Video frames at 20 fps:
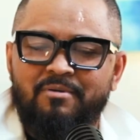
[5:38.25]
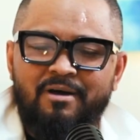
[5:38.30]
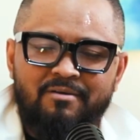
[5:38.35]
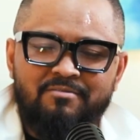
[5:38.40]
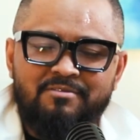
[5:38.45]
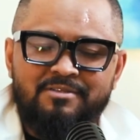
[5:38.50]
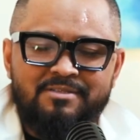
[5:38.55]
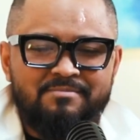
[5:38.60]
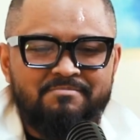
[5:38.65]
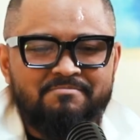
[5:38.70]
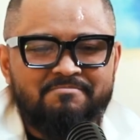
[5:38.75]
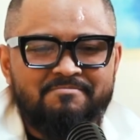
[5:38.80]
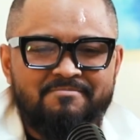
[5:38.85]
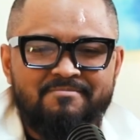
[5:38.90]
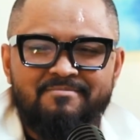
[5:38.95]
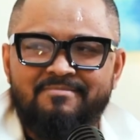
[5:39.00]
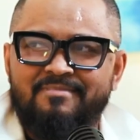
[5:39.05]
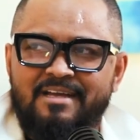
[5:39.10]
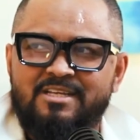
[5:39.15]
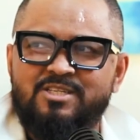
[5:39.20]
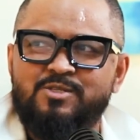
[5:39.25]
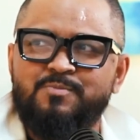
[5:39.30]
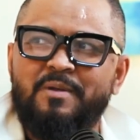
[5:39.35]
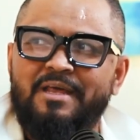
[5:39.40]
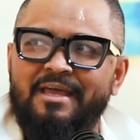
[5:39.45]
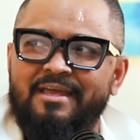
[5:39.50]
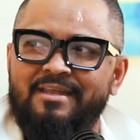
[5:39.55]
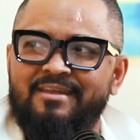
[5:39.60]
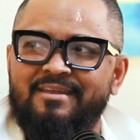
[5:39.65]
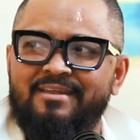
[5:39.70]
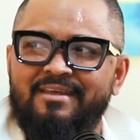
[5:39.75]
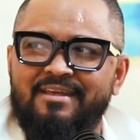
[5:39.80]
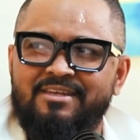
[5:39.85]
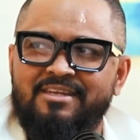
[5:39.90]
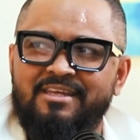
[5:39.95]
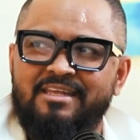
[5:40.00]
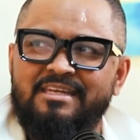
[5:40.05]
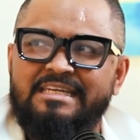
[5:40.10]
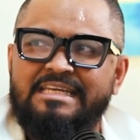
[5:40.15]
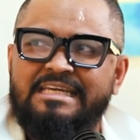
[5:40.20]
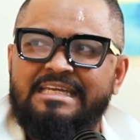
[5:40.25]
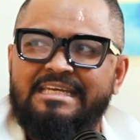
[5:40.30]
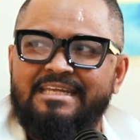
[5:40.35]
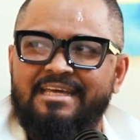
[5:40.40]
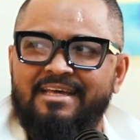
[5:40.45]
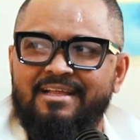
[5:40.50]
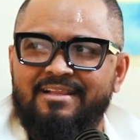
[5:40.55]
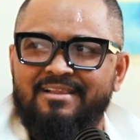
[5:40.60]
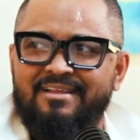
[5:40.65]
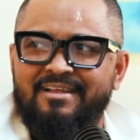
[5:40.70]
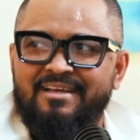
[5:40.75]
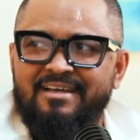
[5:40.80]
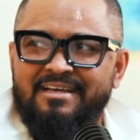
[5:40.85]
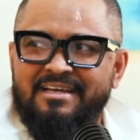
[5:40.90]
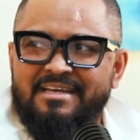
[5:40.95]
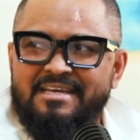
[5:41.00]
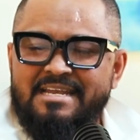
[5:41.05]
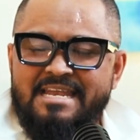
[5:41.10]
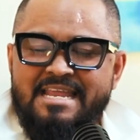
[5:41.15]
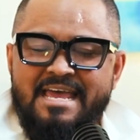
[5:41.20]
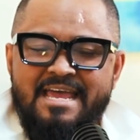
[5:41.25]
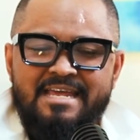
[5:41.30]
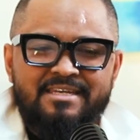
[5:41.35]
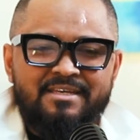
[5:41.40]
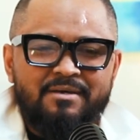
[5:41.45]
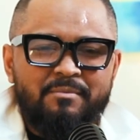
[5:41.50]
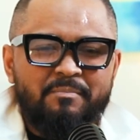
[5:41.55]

will explain it in detail later.